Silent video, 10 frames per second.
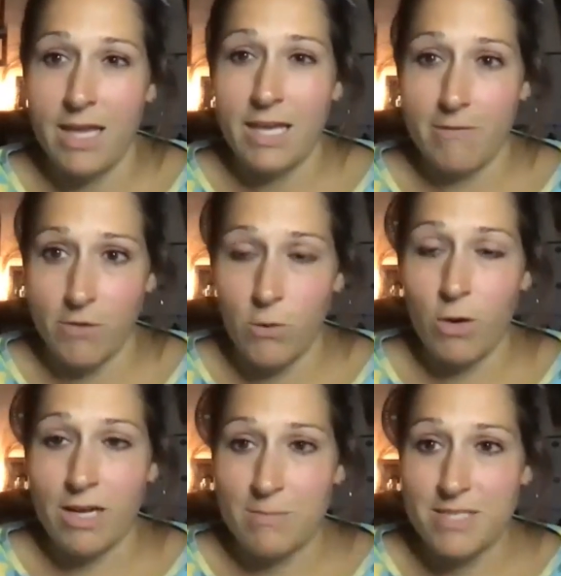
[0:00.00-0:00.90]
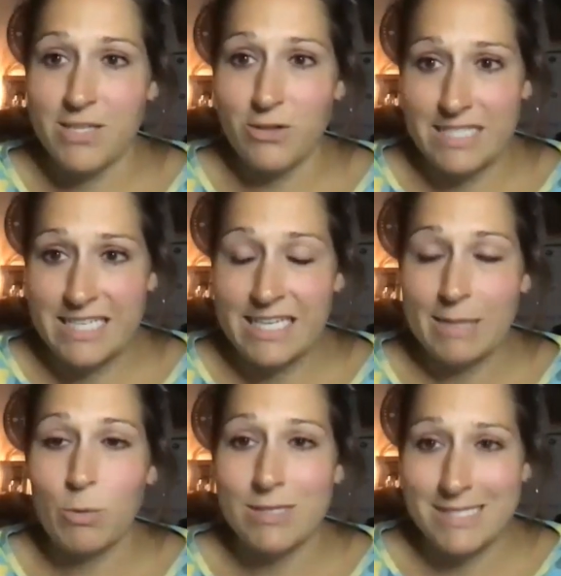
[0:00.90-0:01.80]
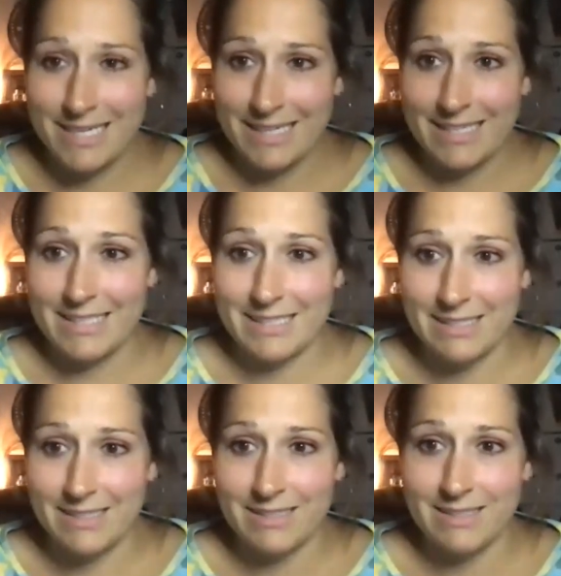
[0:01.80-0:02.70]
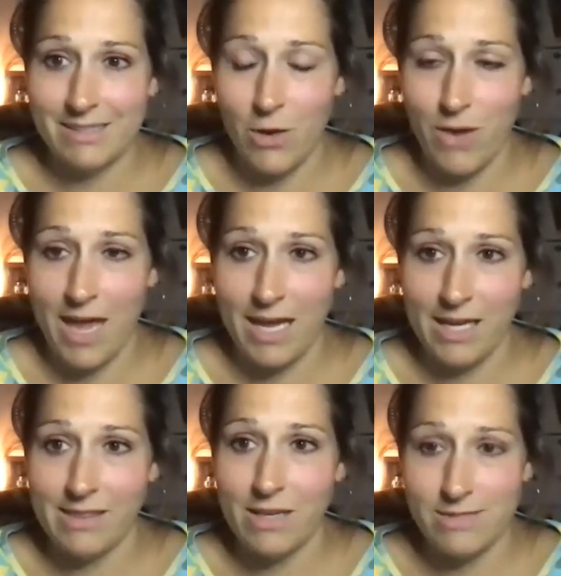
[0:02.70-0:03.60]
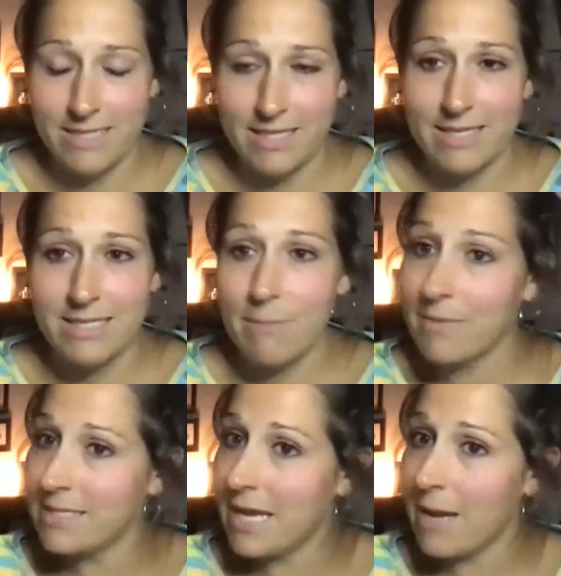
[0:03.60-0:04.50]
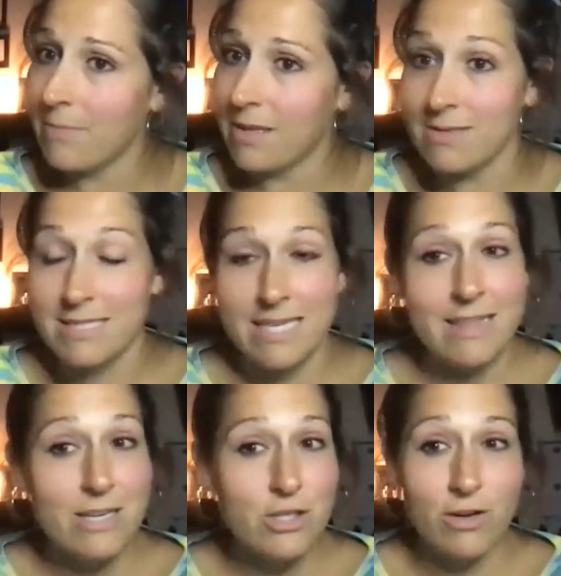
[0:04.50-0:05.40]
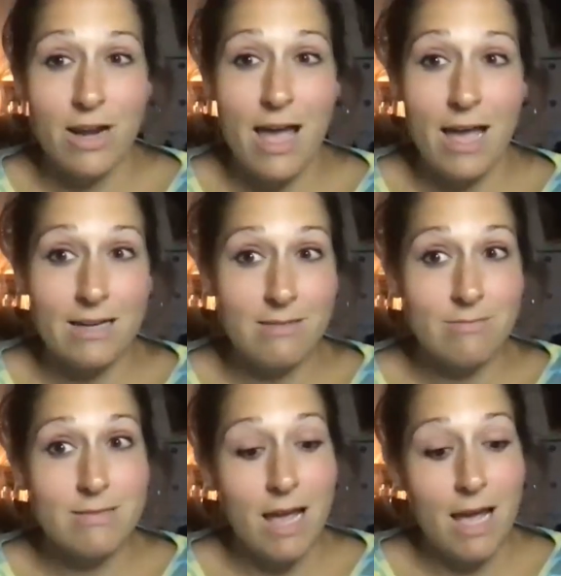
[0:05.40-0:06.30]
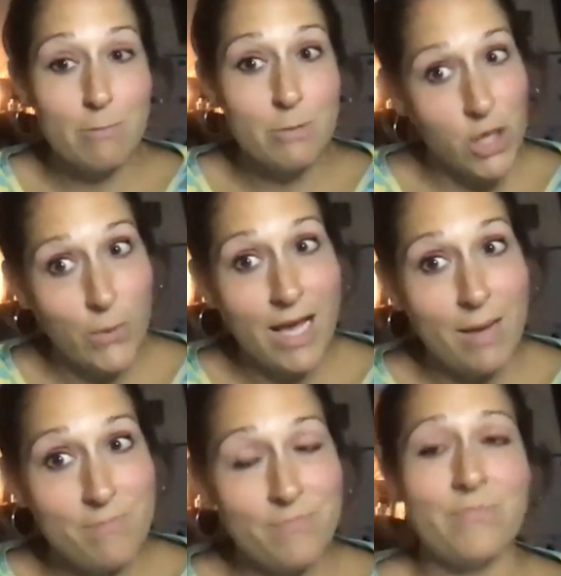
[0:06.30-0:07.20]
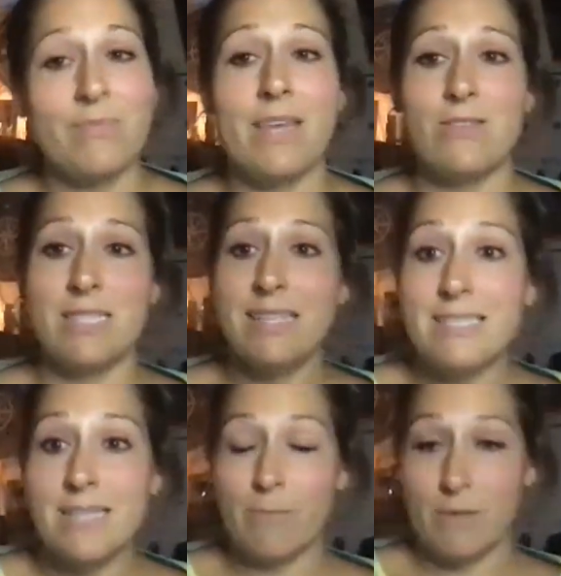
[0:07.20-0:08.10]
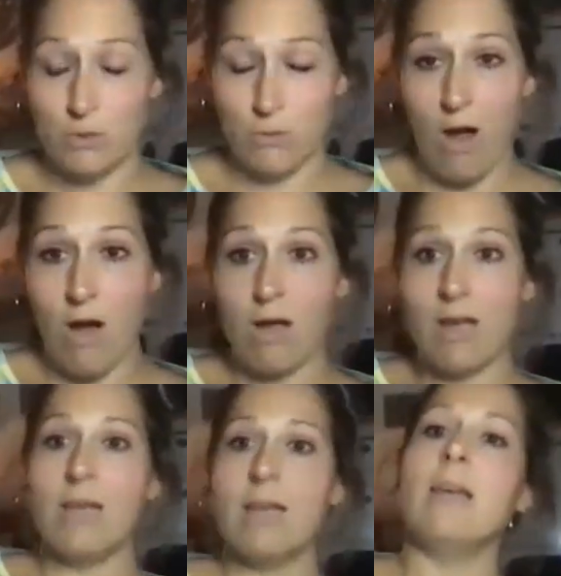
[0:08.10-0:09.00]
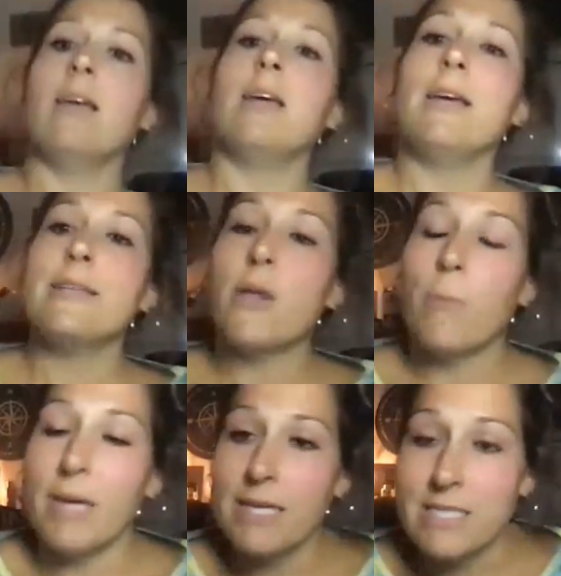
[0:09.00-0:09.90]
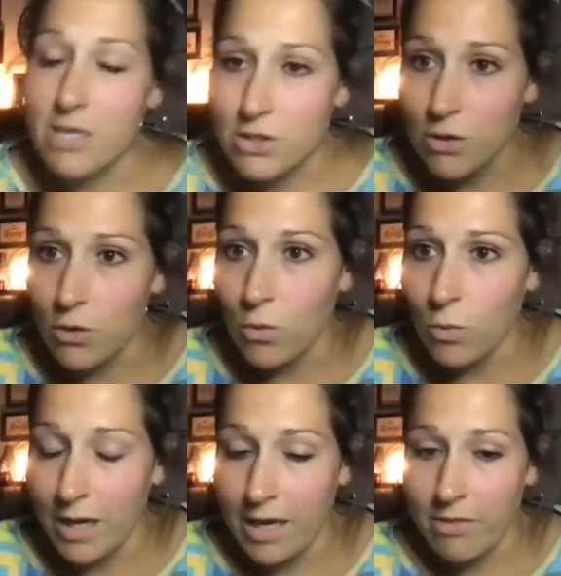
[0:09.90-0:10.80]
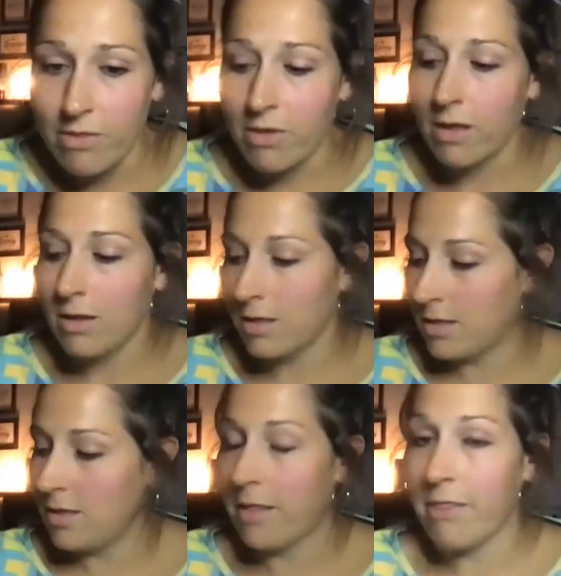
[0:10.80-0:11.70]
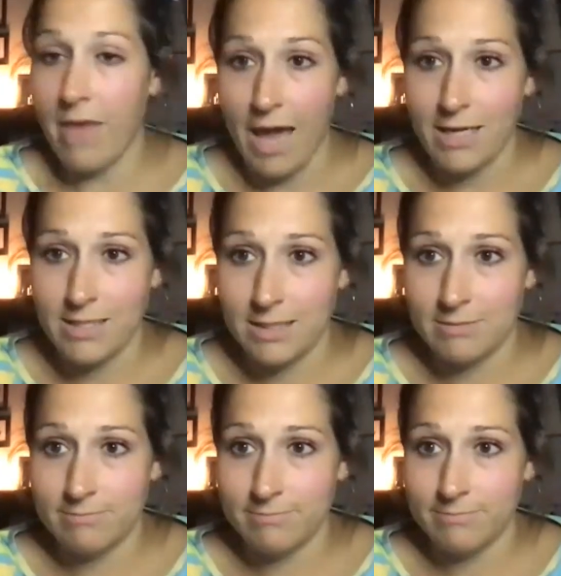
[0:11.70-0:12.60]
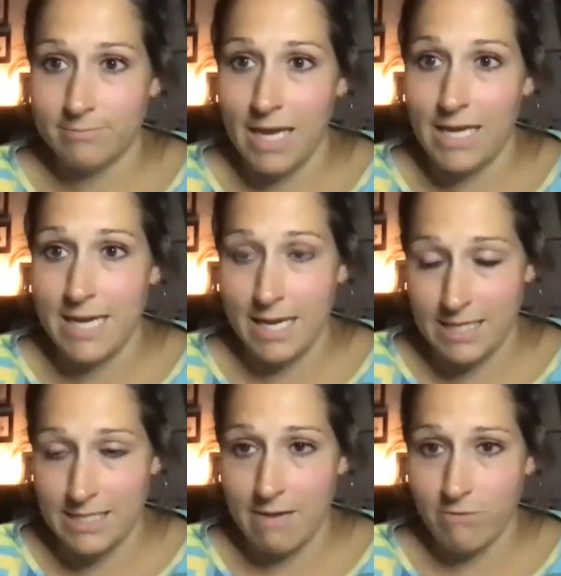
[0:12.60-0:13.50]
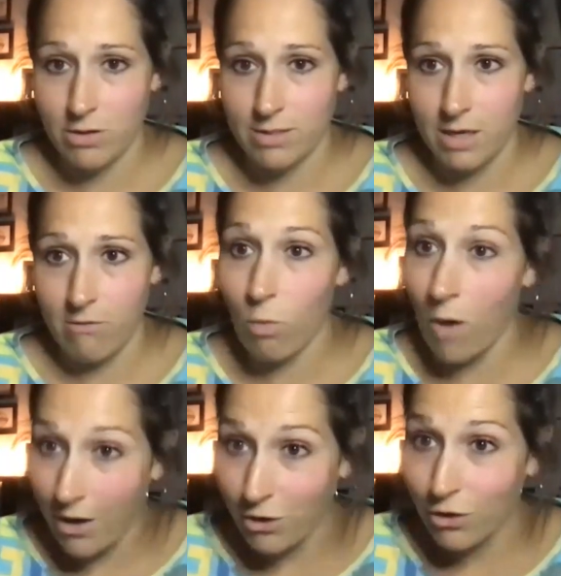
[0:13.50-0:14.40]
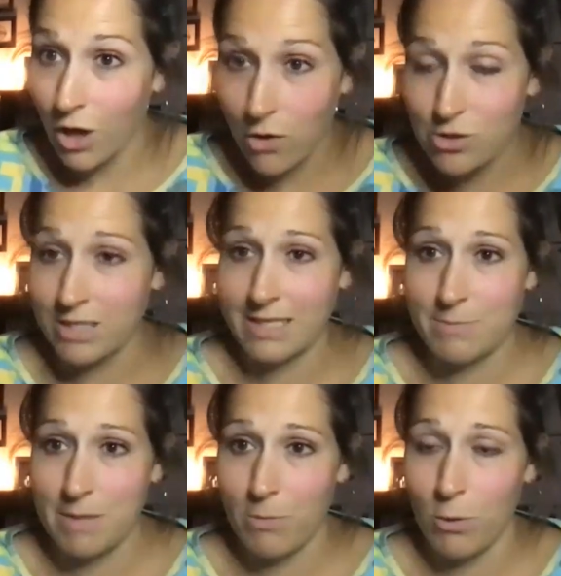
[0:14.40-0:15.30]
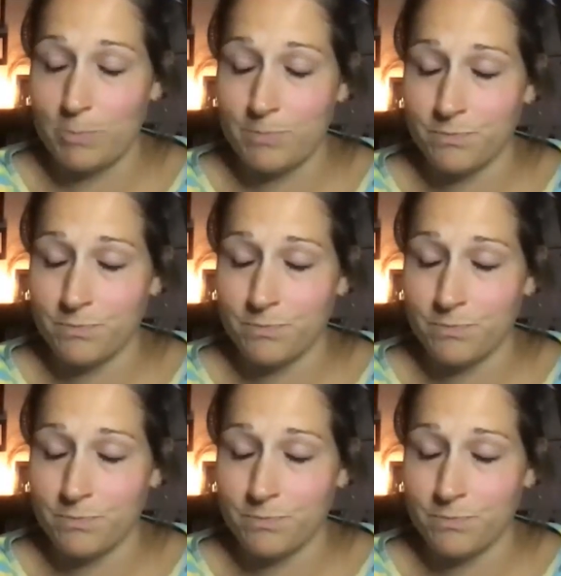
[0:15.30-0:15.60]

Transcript: If you are empty, your team will see it. Okay. They'll see that something's up. They'll see that you're not showing up. They'll see that something's wrong. So be intentional with that and taking time for yourself while you're coaching these people.